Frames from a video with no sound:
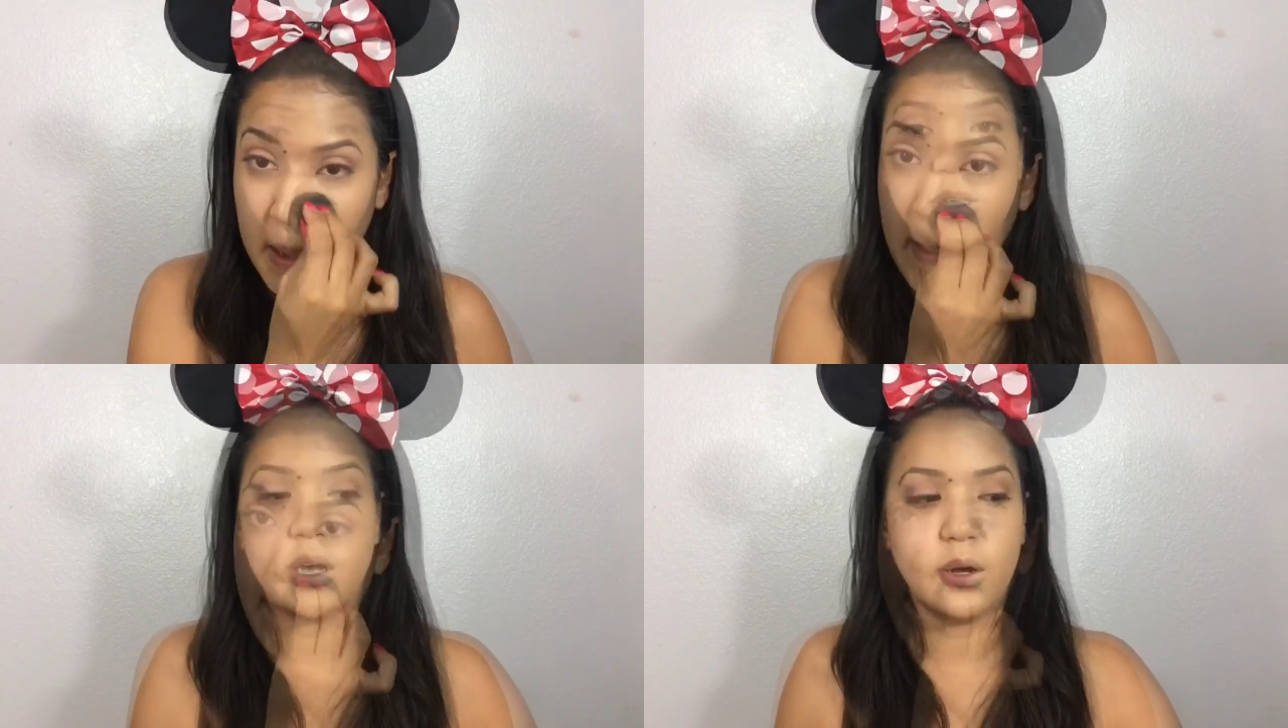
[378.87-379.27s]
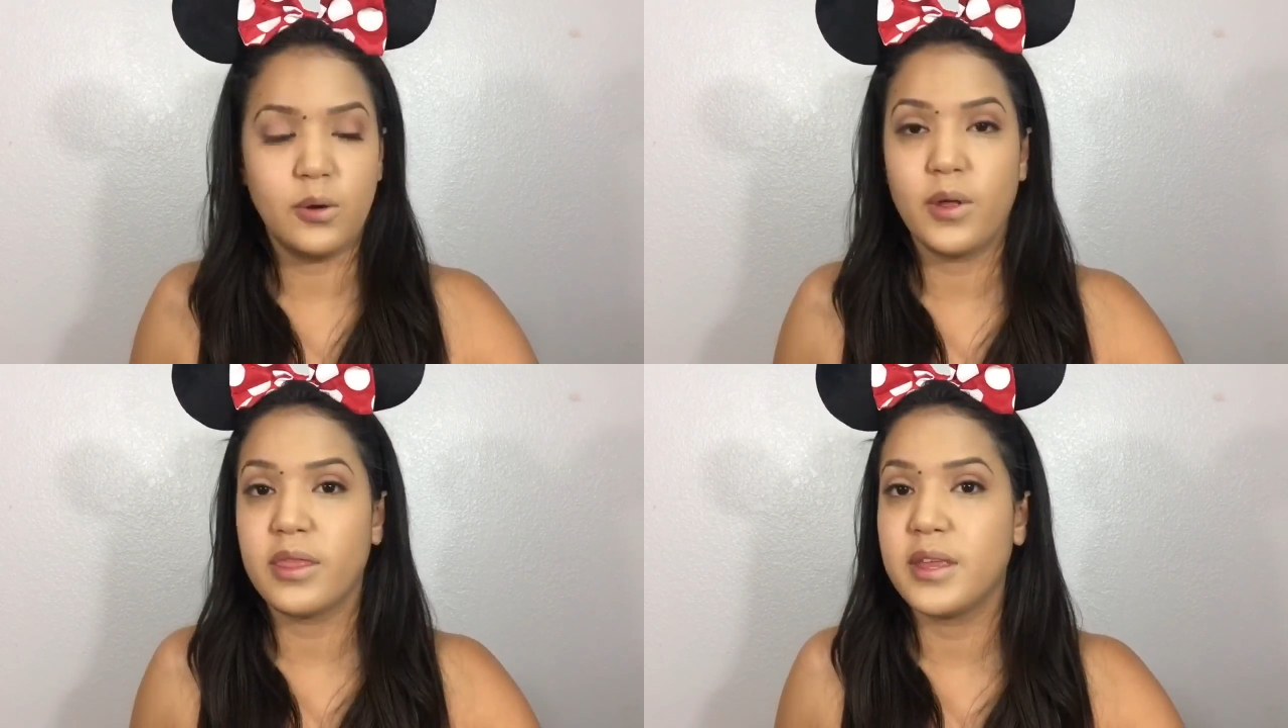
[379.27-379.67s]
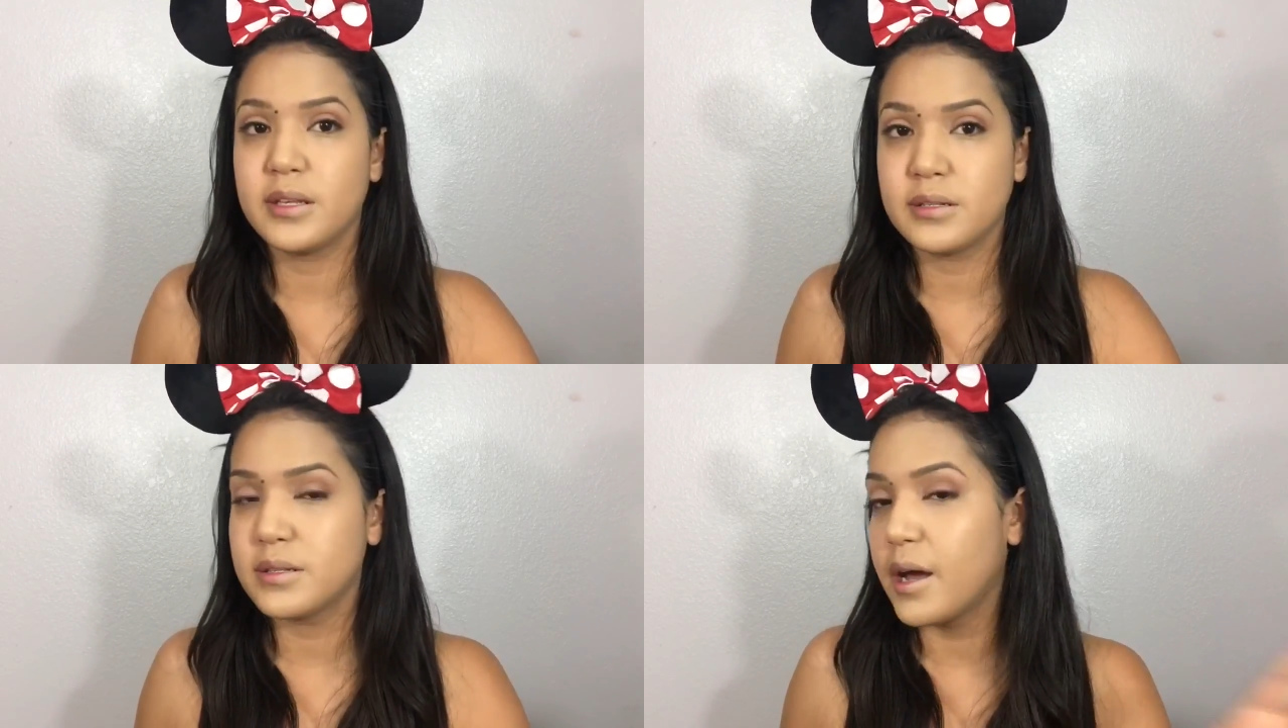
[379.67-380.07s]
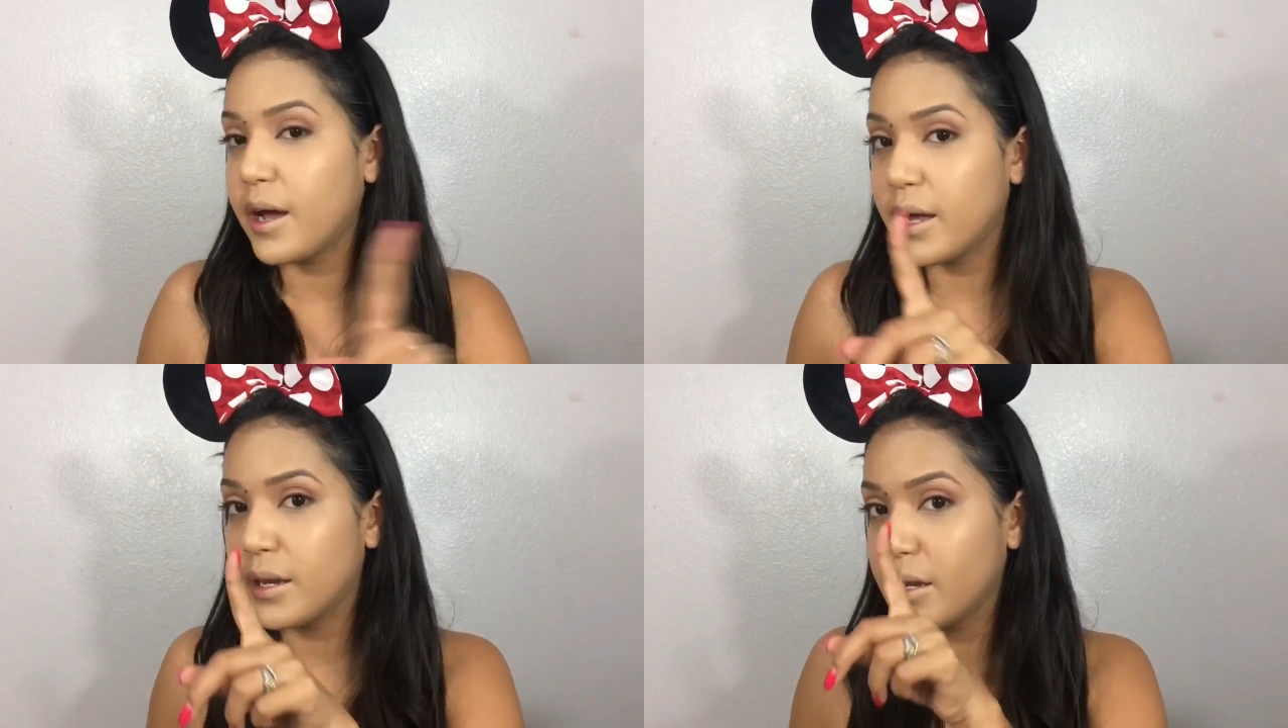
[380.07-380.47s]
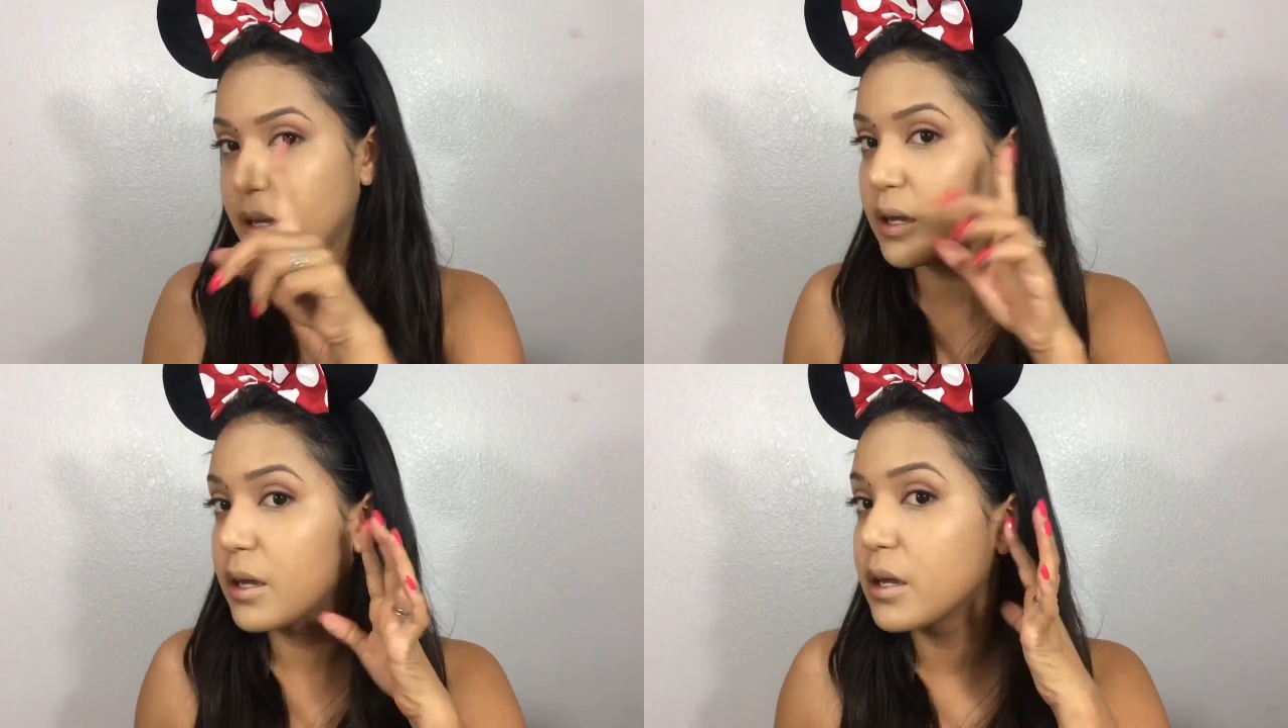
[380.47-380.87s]
So this side
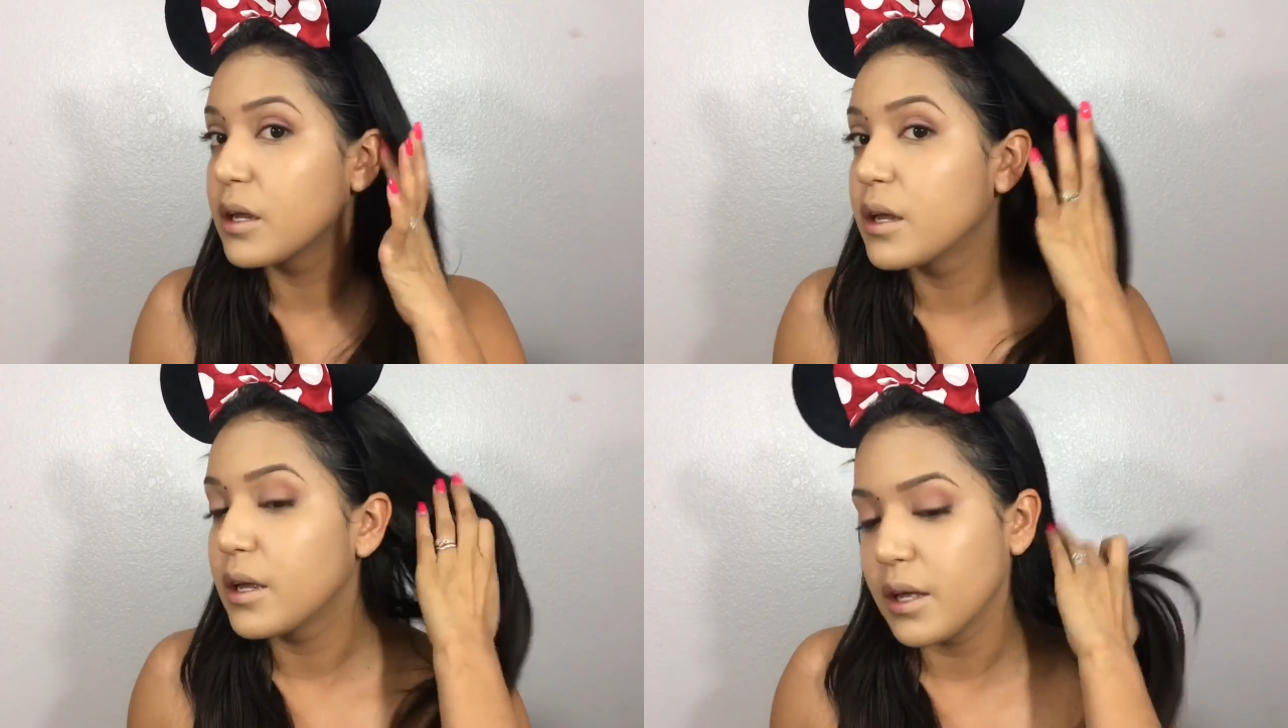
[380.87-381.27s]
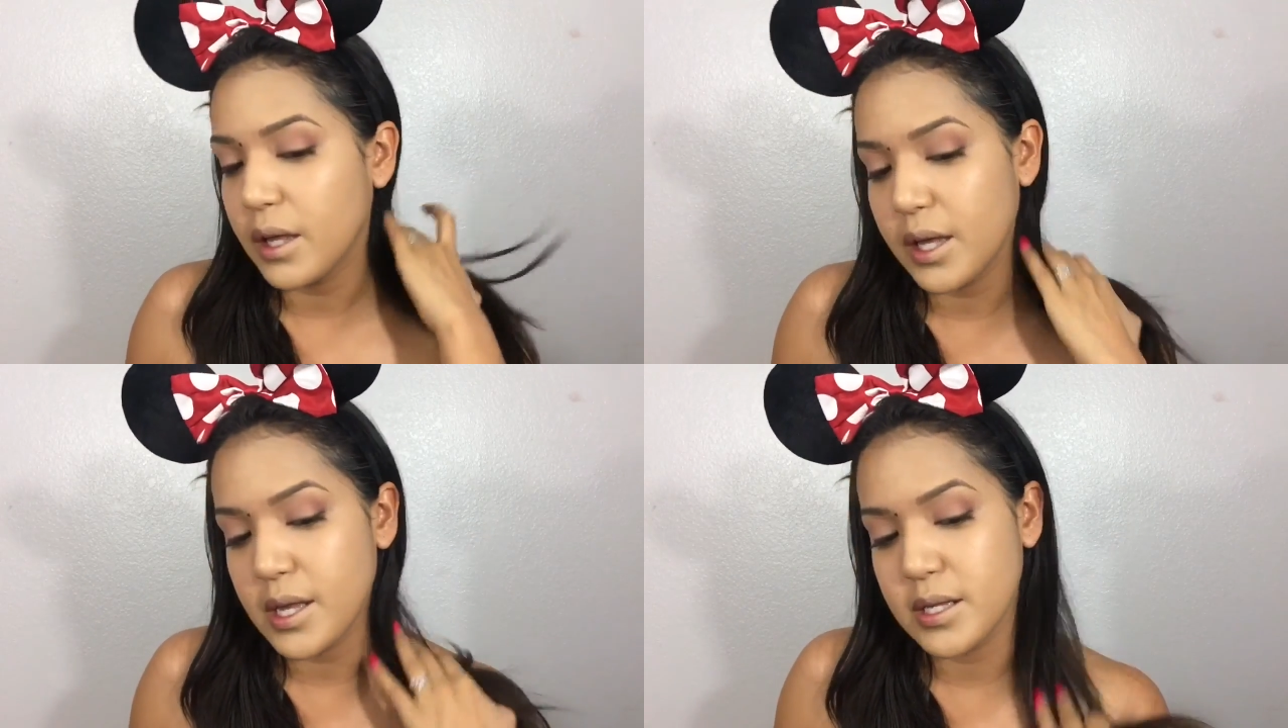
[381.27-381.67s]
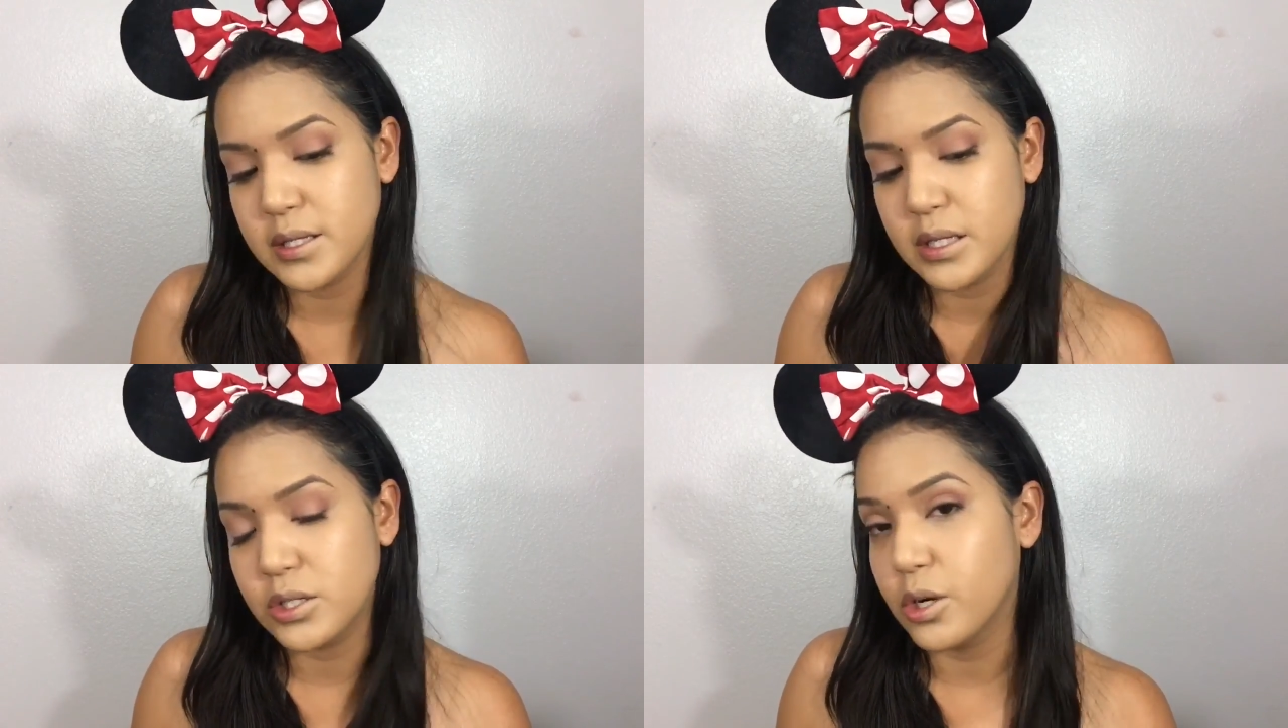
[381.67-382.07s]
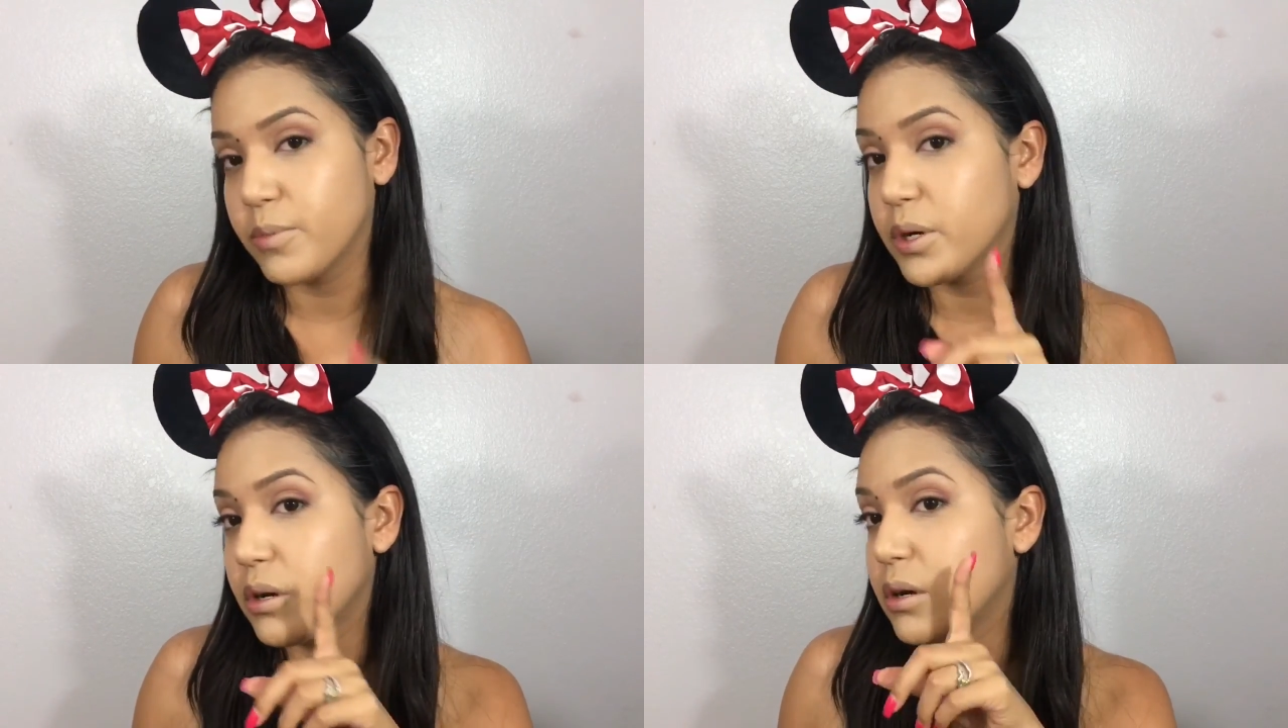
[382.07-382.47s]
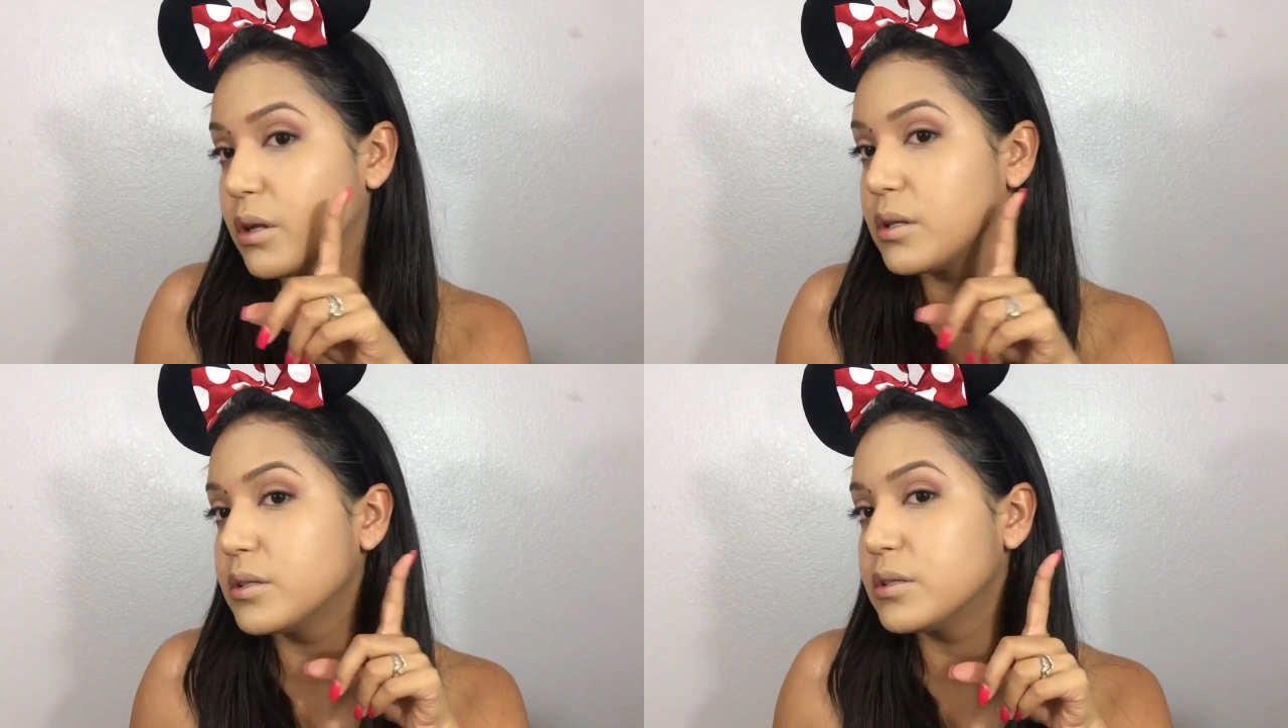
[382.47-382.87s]
is the
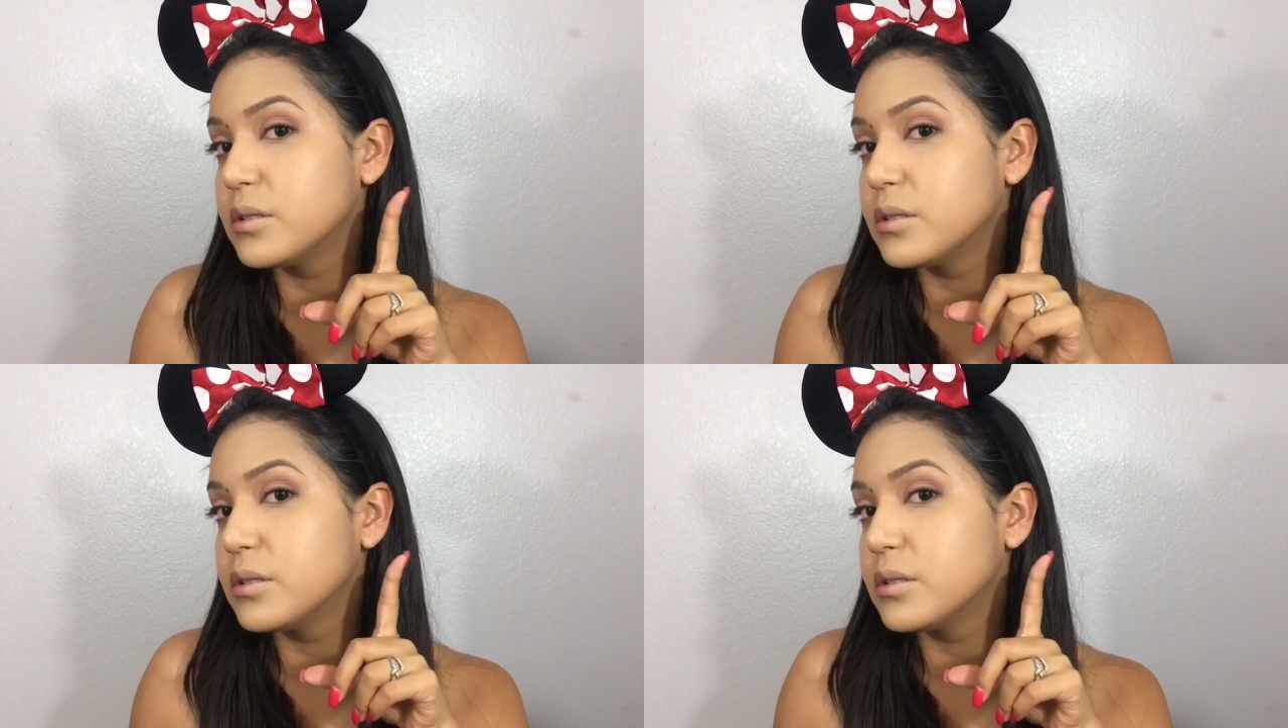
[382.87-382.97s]
Dermacol